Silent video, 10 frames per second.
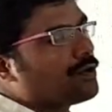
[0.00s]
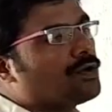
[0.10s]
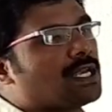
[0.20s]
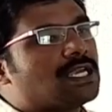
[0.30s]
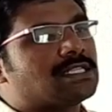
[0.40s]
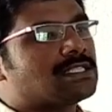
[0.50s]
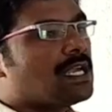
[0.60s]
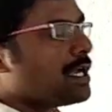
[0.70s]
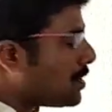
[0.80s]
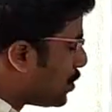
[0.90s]
known as
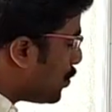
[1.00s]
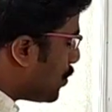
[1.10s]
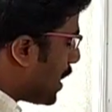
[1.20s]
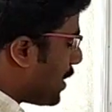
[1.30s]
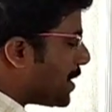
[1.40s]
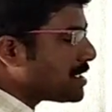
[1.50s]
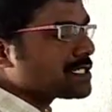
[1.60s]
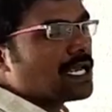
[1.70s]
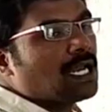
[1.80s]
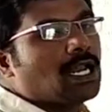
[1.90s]

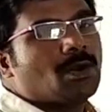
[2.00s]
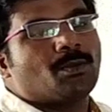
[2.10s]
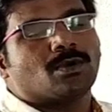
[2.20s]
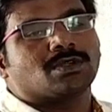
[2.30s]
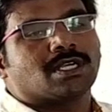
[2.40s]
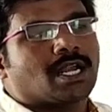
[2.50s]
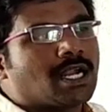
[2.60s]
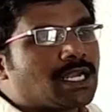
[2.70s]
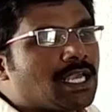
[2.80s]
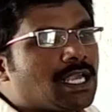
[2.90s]
two-dimensional motion.
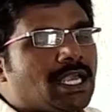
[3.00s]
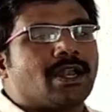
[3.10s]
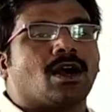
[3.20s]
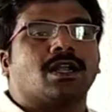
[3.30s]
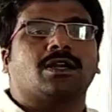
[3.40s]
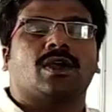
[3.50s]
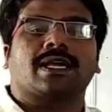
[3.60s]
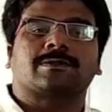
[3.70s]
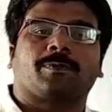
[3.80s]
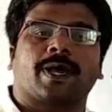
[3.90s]
And in order to
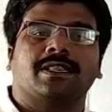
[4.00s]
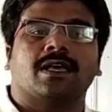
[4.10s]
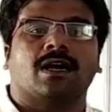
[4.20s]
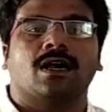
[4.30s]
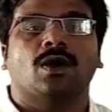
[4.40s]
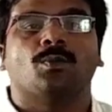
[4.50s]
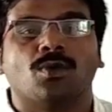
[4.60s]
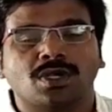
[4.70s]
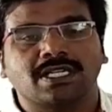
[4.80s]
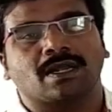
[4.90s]
explain the
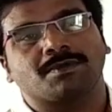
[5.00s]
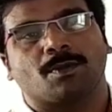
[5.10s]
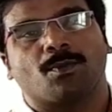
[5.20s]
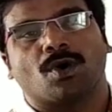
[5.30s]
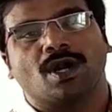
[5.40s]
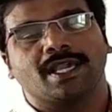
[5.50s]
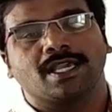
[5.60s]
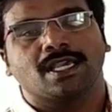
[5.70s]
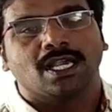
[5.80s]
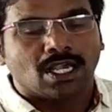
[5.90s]
motion of the
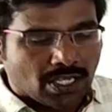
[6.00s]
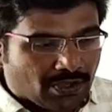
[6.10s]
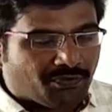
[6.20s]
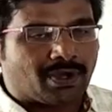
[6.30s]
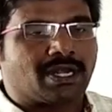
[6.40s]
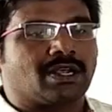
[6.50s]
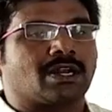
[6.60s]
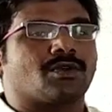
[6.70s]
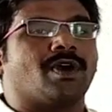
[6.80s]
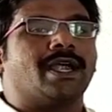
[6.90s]
body, if it
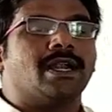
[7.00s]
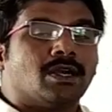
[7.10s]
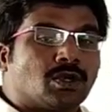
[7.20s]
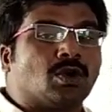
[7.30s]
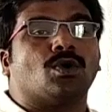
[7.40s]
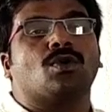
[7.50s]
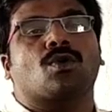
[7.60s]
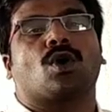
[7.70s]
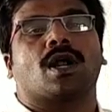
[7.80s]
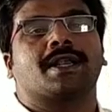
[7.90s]
requires two
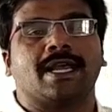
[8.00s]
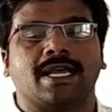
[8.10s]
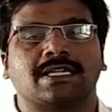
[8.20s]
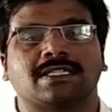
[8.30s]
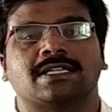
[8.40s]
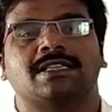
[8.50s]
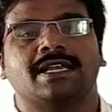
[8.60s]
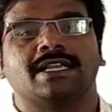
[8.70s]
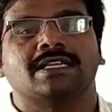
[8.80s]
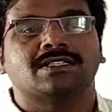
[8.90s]
coordinates,
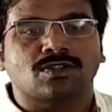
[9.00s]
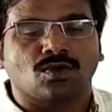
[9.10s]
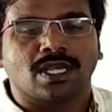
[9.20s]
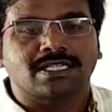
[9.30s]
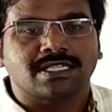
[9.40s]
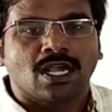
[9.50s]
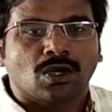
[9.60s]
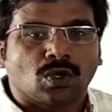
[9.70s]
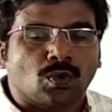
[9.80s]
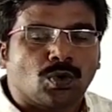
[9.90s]
then it is known as
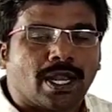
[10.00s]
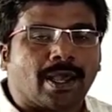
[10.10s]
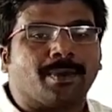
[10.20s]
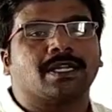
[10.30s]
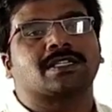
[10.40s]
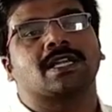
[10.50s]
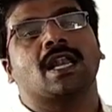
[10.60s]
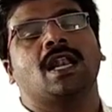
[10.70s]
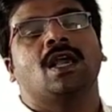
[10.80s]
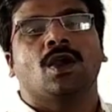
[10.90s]

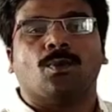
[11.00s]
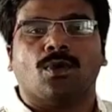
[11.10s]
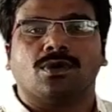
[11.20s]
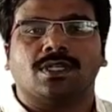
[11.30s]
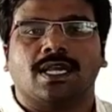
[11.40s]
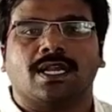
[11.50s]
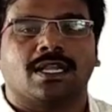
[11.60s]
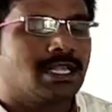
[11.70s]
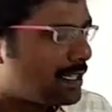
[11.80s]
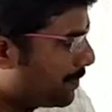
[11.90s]
two-dimensional motion.
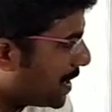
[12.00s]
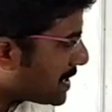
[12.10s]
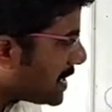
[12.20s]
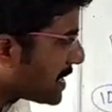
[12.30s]
The best